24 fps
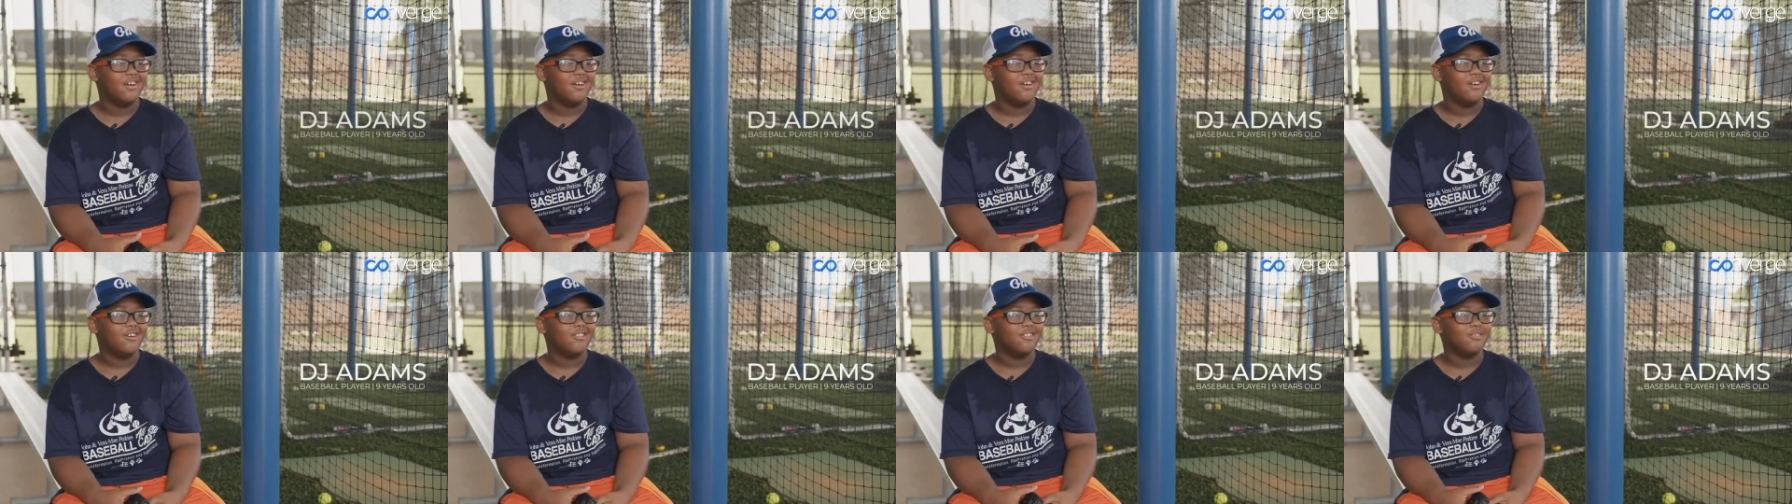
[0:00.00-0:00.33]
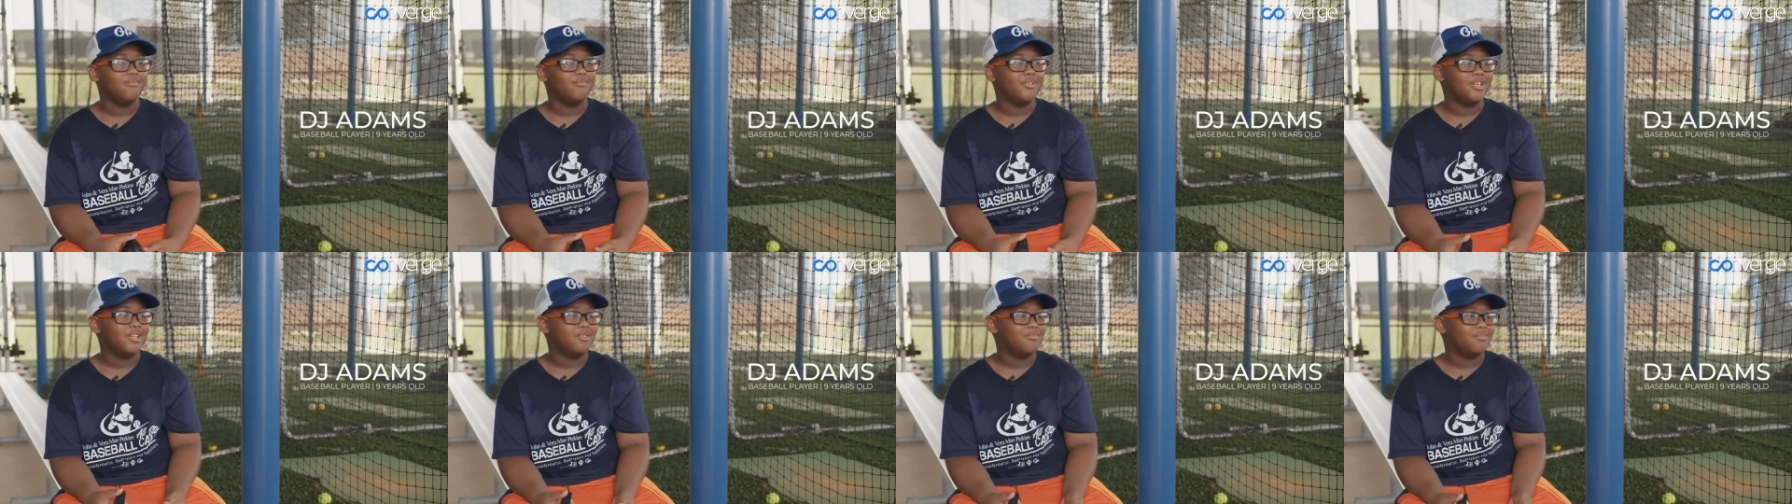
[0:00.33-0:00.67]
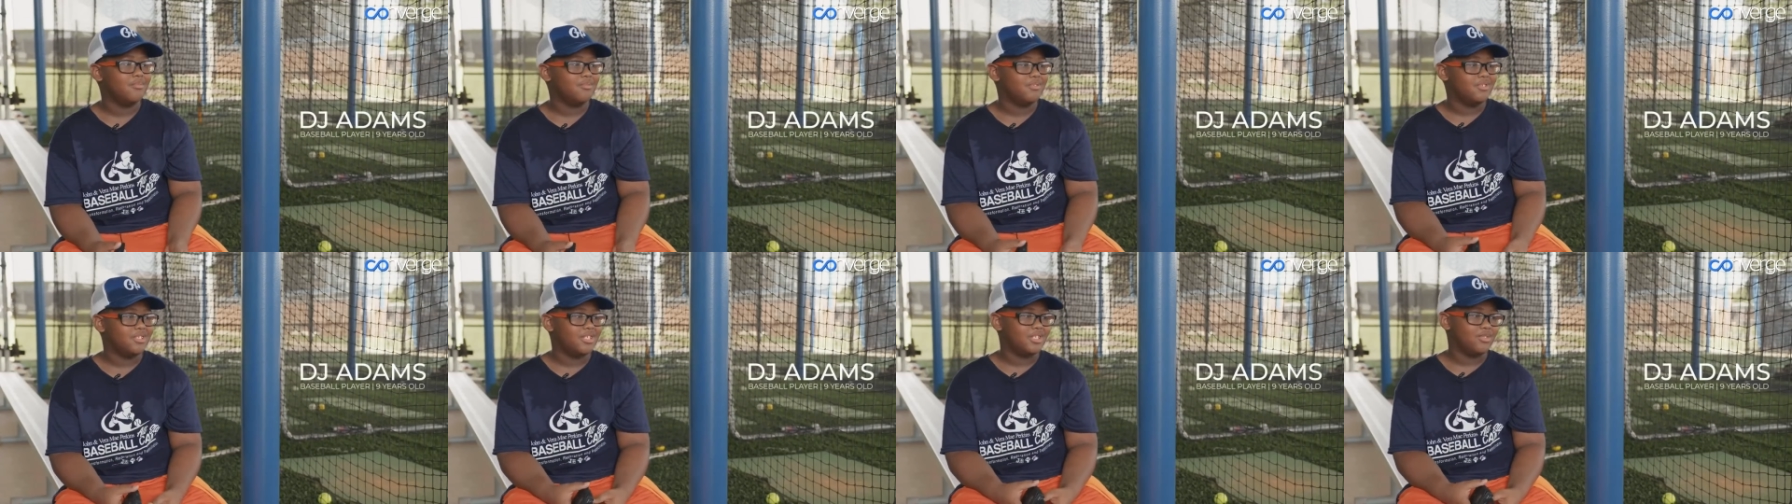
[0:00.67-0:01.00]
all the
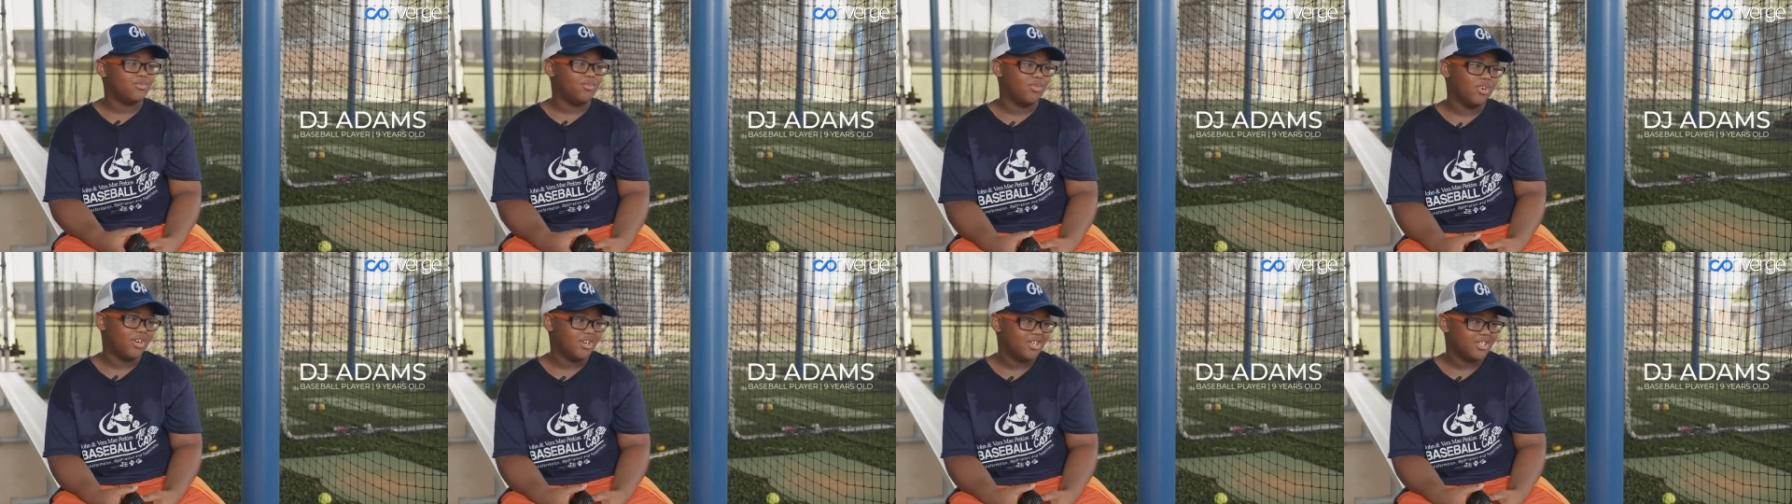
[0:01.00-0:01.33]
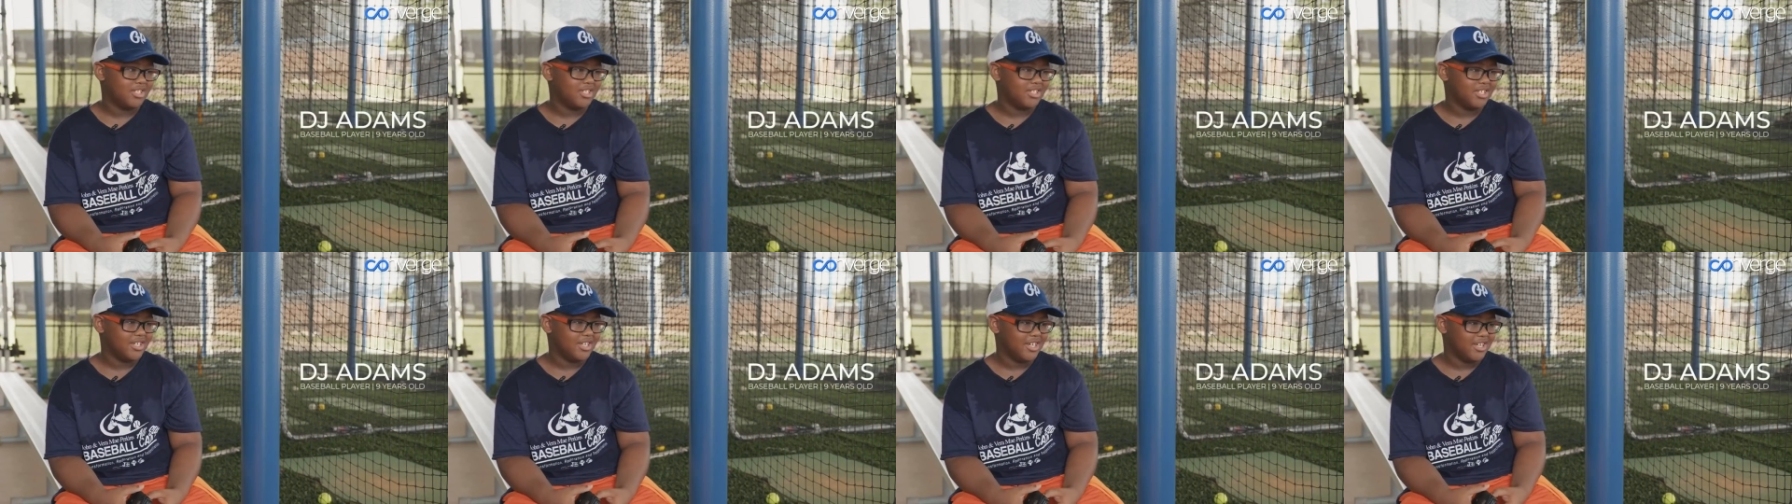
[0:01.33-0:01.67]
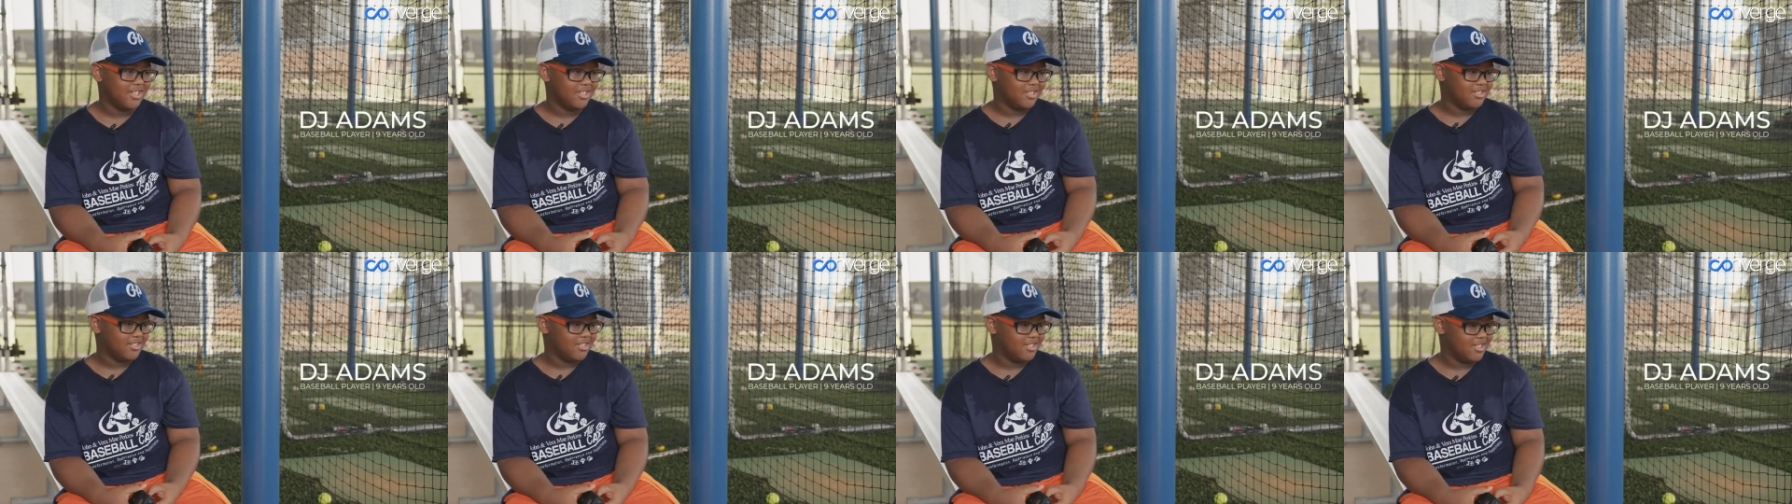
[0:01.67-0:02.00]
people just working
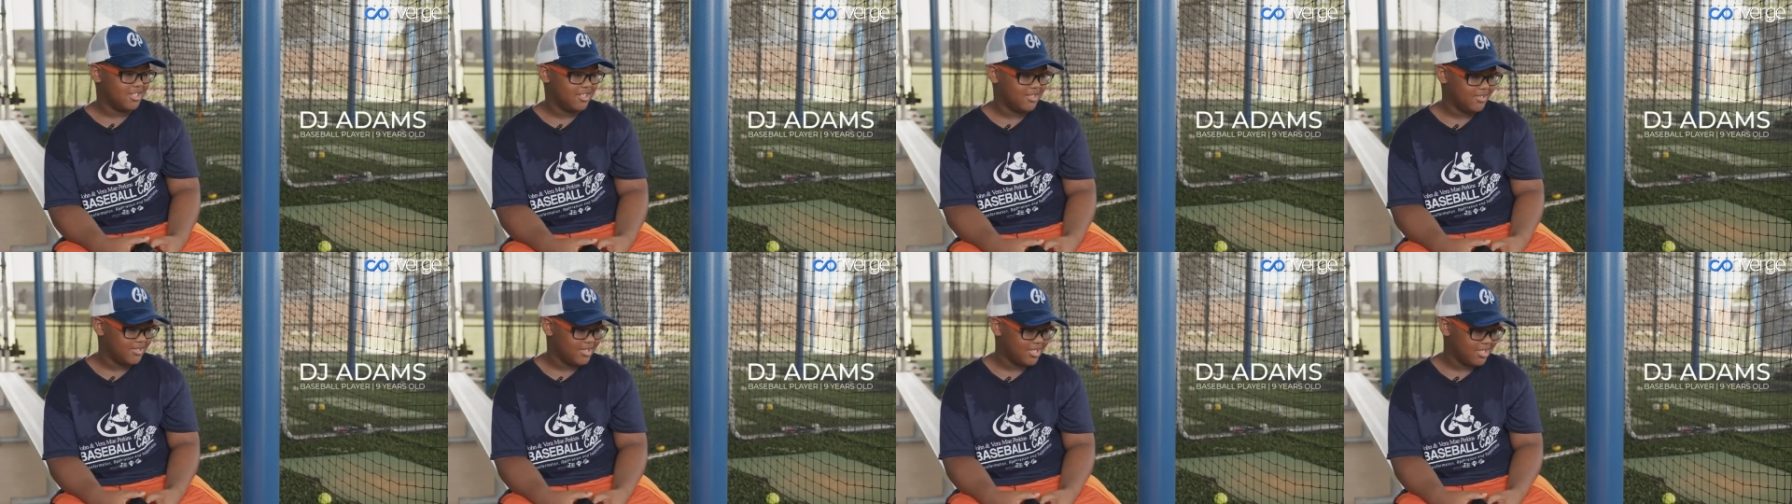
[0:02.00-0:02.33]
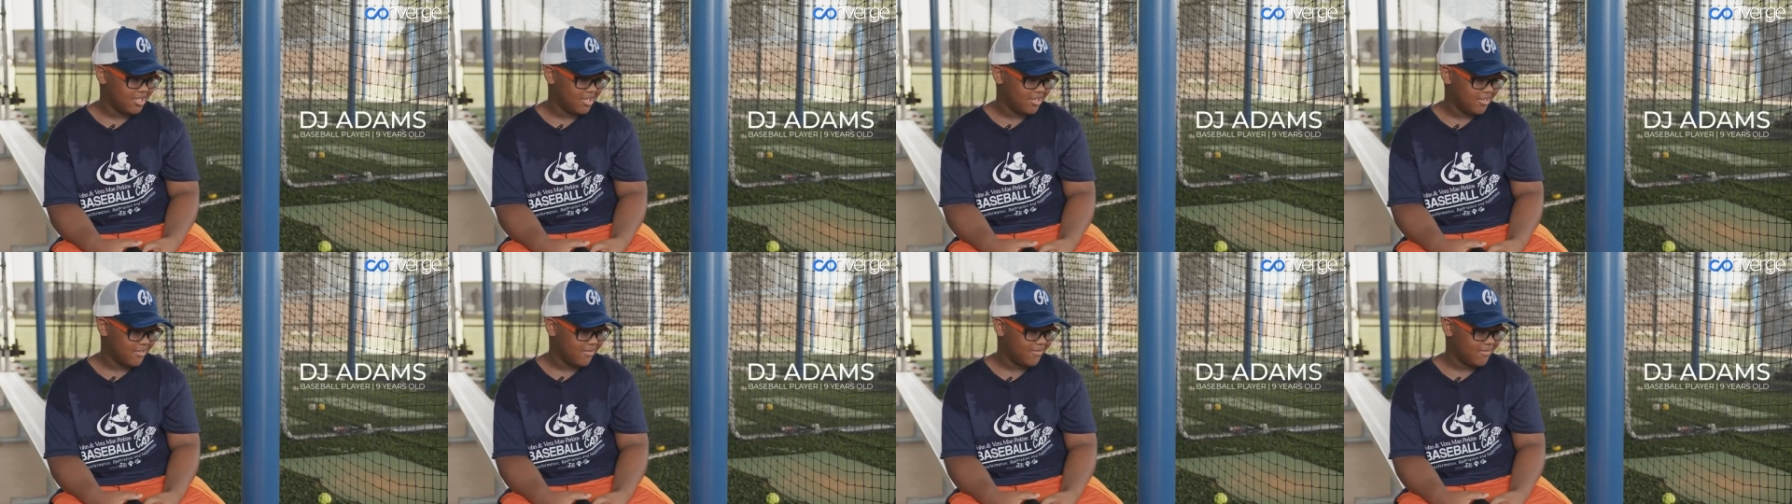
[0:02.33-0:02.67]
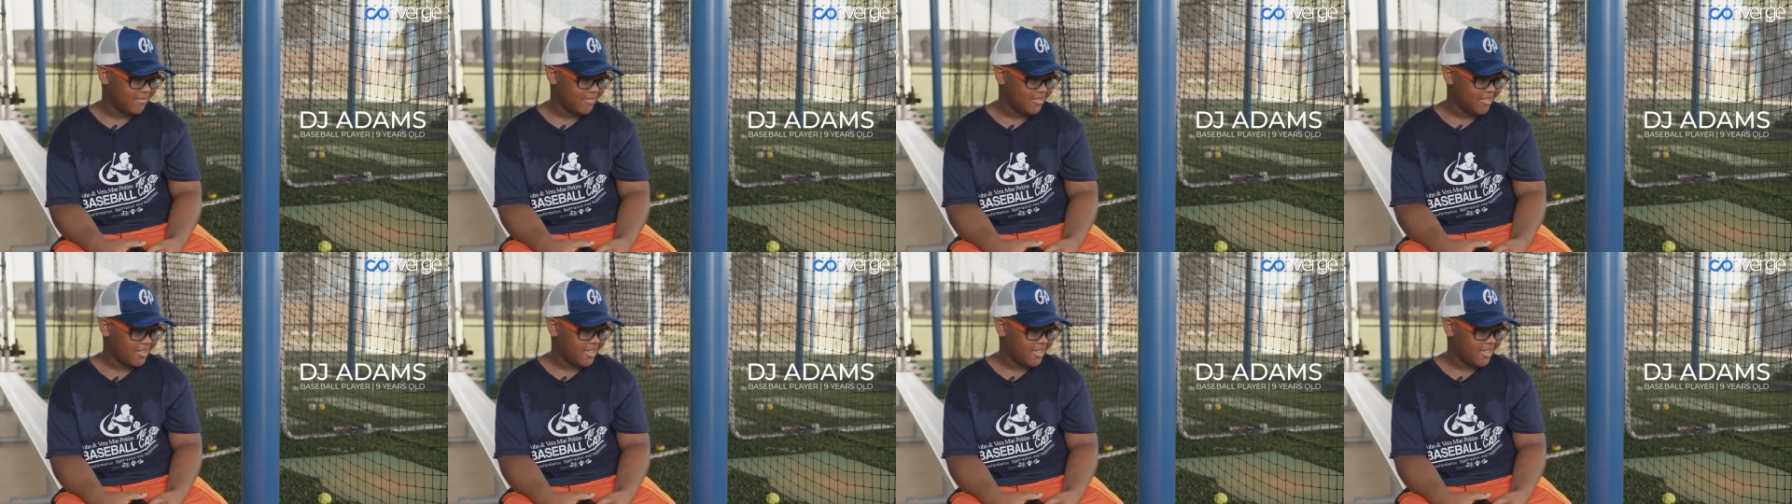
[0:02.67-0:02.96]
together to do stuff.